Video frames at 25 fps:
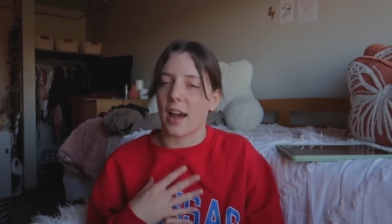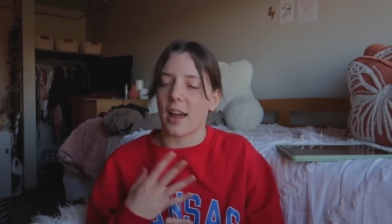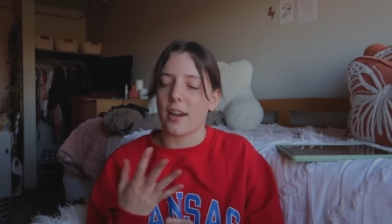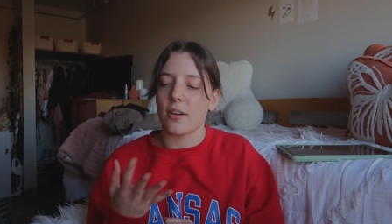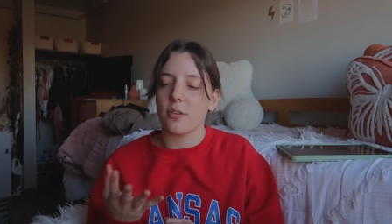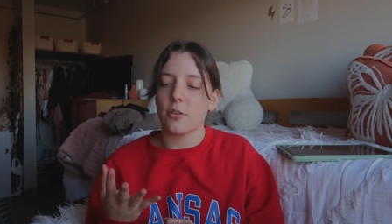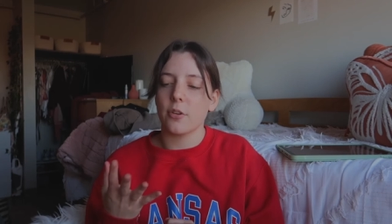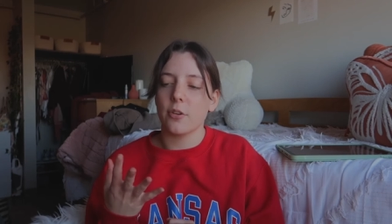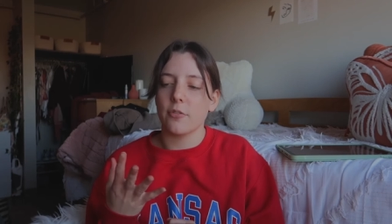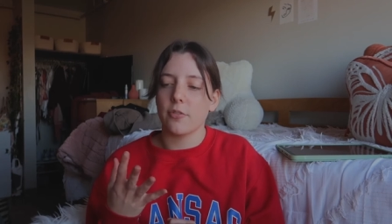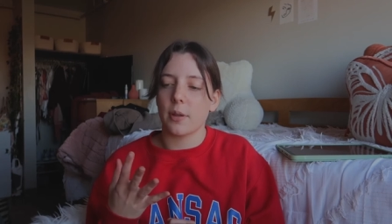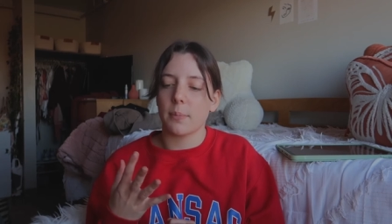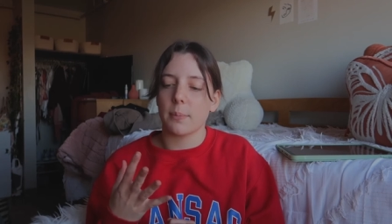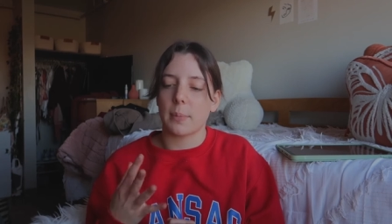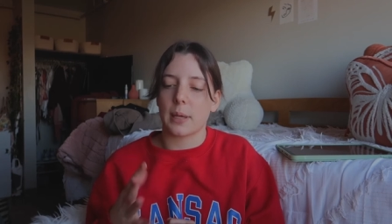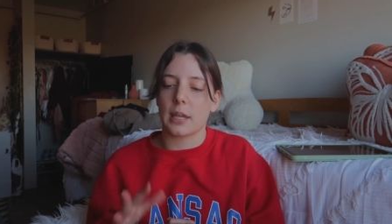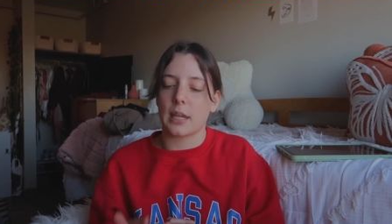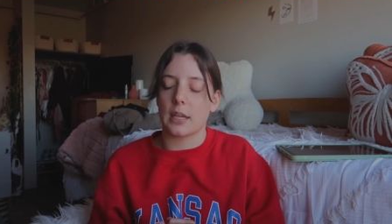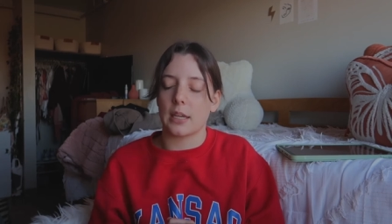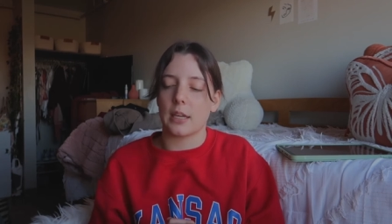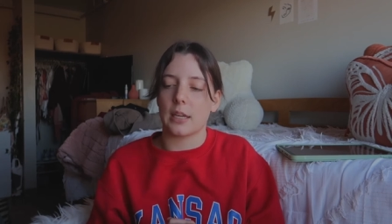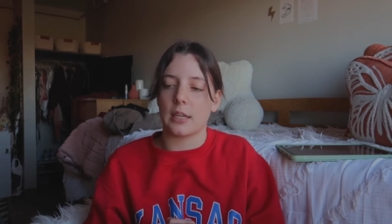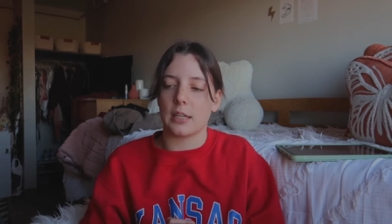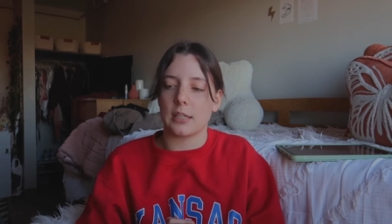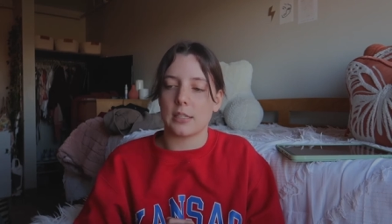I don't know if I'm
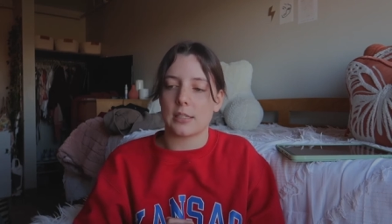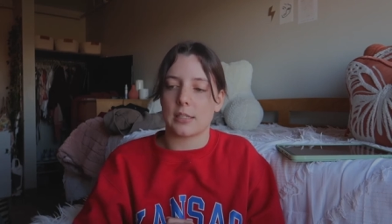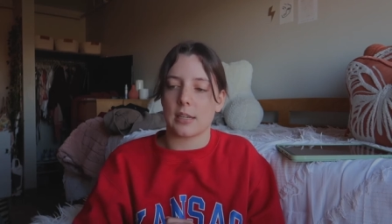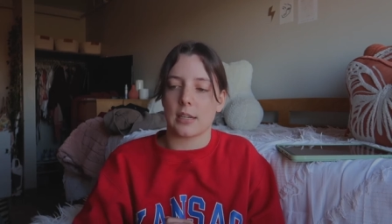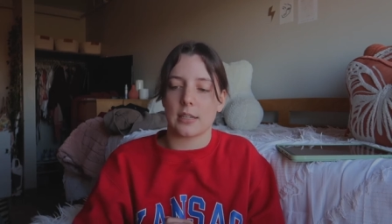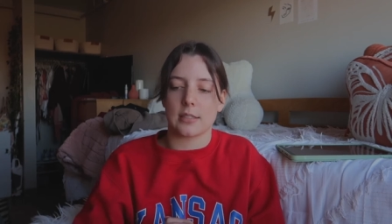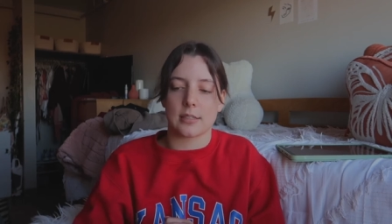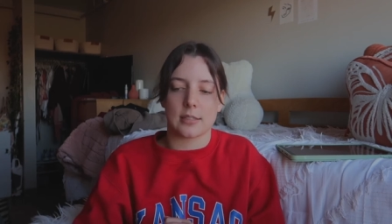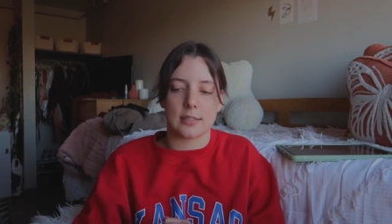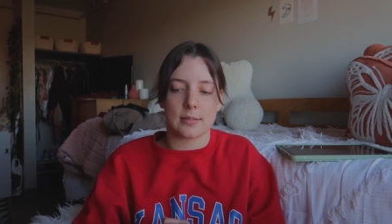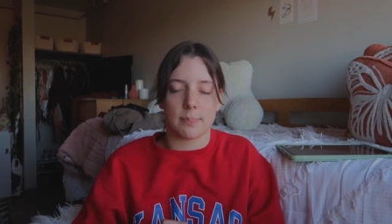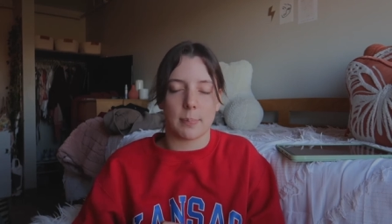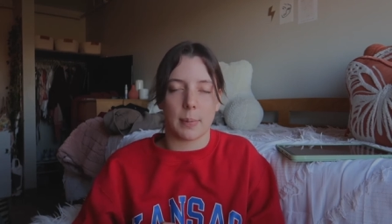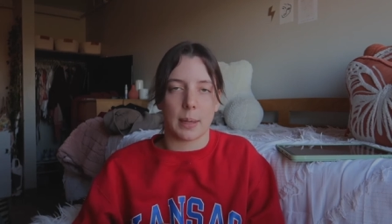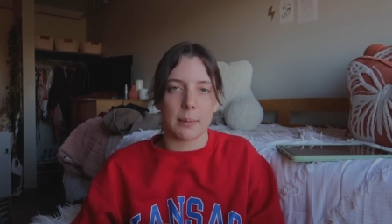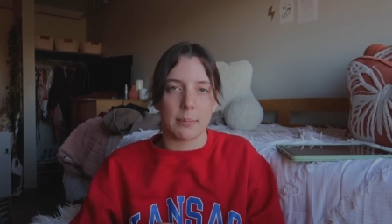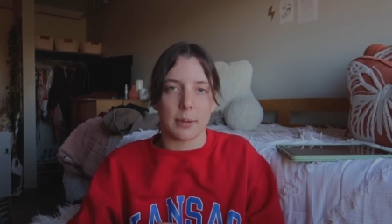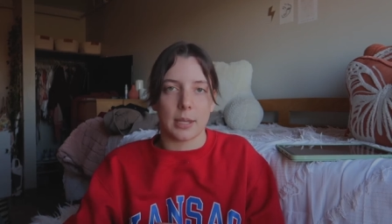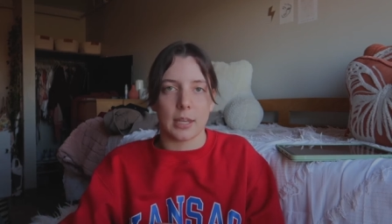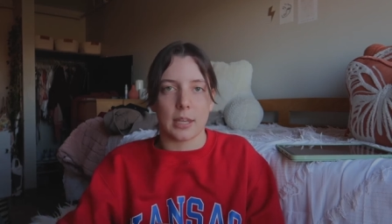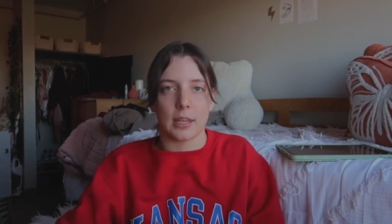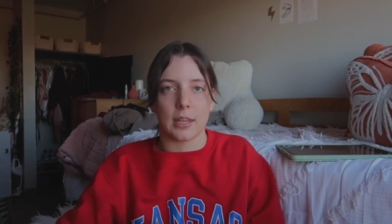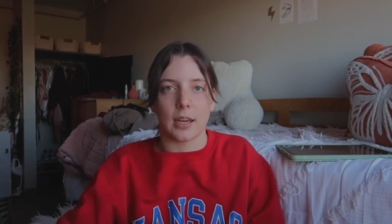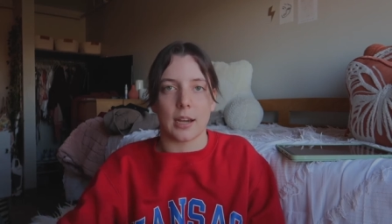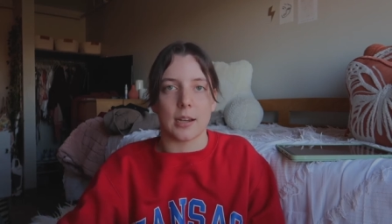making any sense.
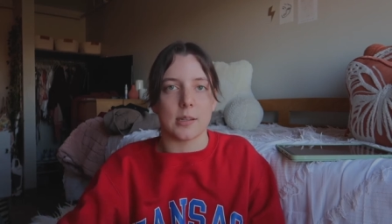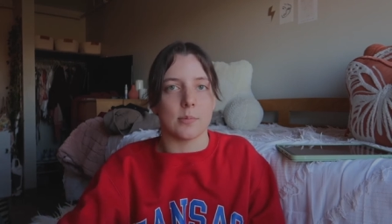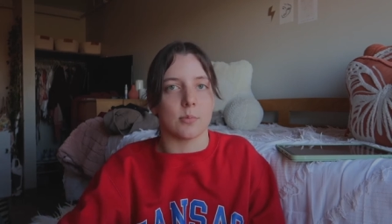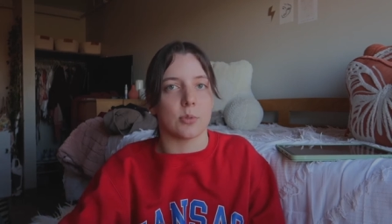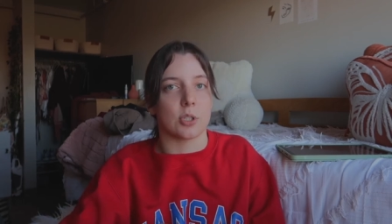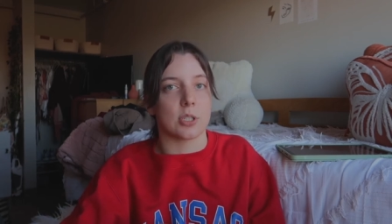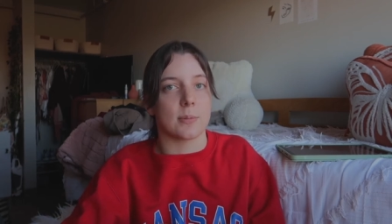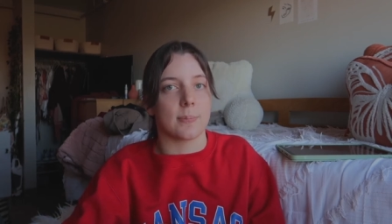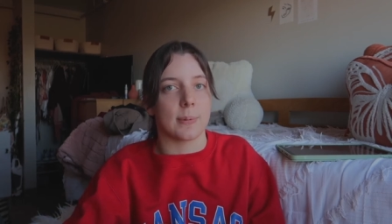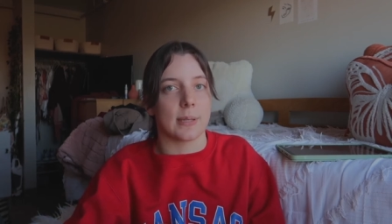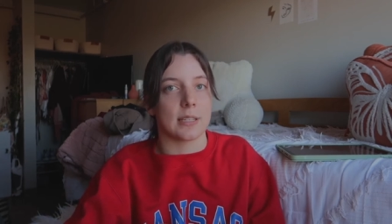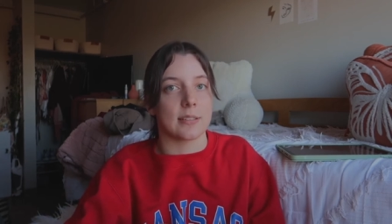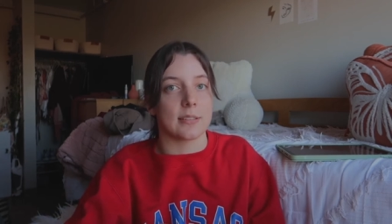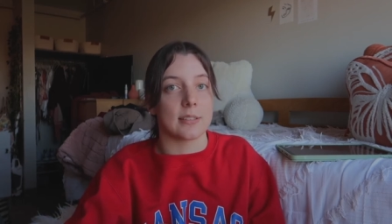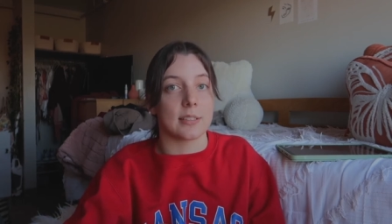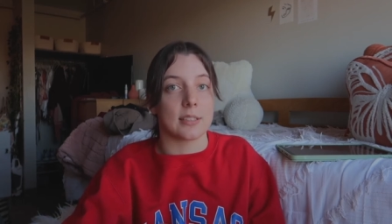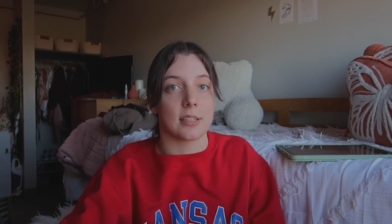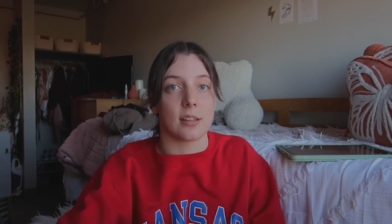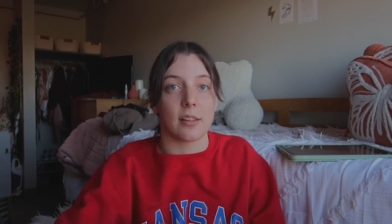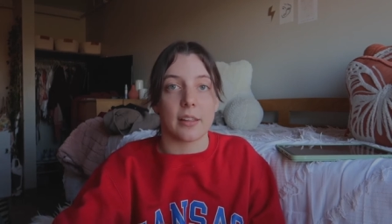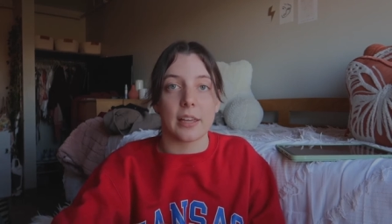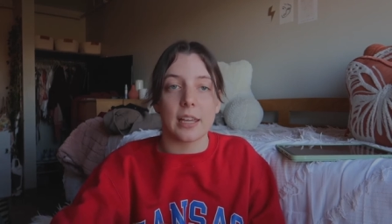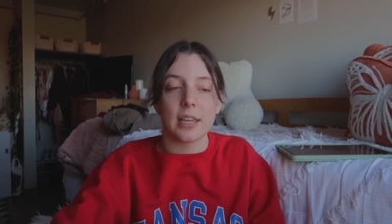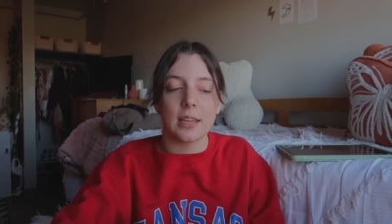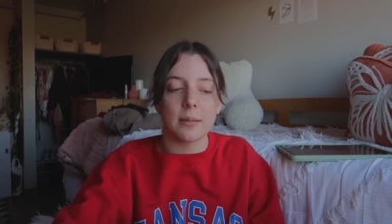Maybe I'm just being
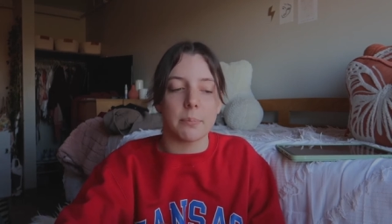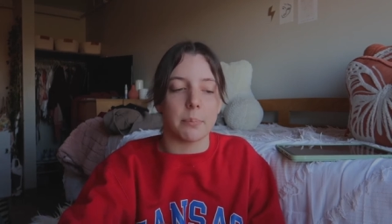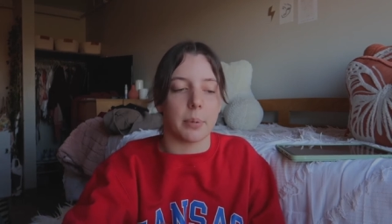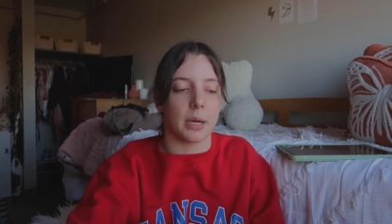silly.